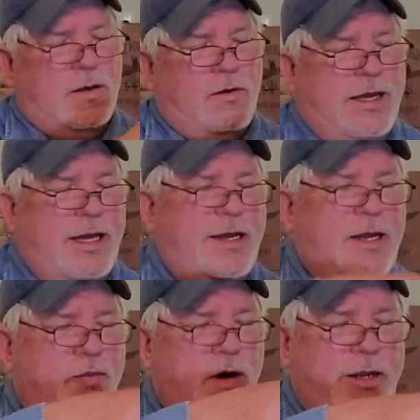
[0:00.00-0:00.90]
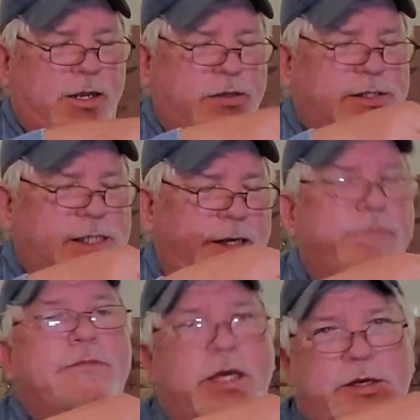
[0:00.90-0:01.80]
I could probably use the
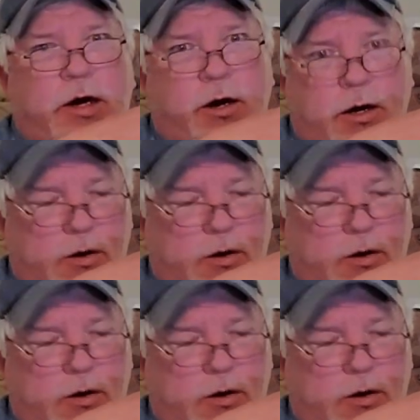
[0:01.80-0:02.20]
guitar